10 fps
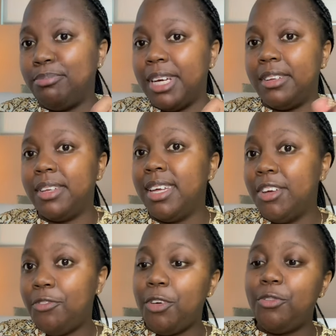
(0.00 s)
is my
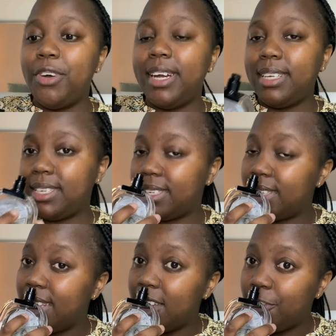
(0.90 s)
favorite
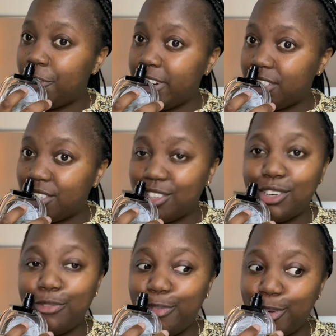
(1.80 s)
fresh
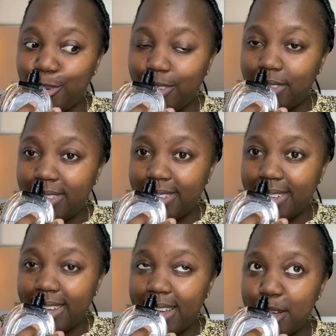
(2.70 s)
floral
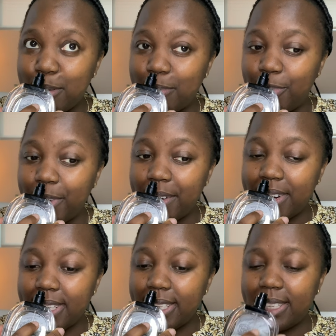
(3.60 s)

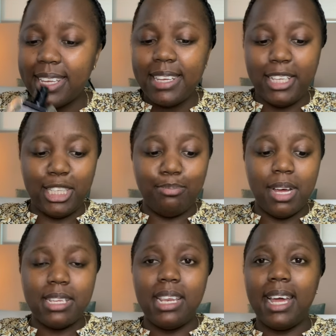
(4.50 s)
fragrance. It
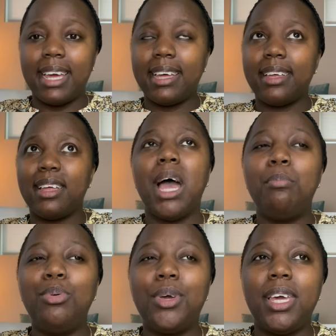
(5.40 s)
smells like
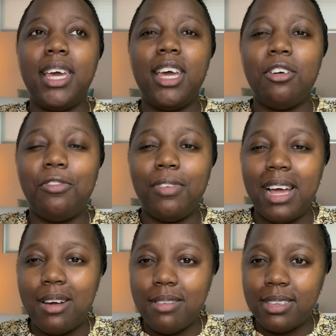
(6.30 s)
a bouquet of
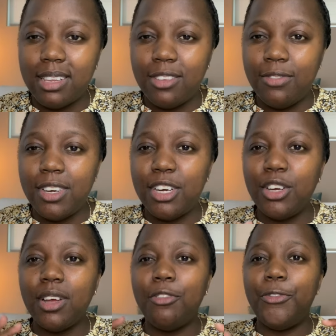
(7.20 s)
flowers that's
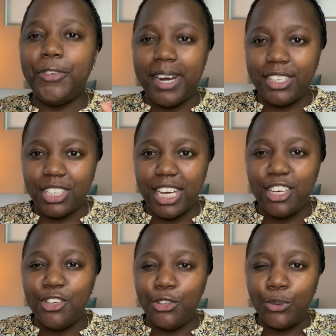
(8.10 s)
very fresh
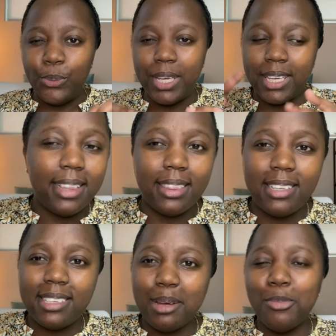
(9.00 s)
and dewy.
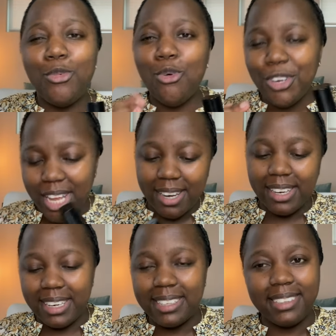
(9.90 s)
There's some
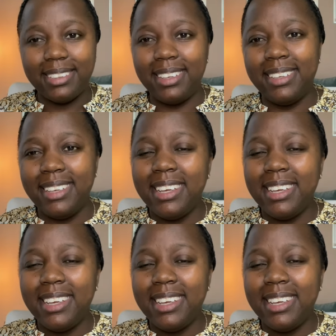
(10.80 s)
wateriness,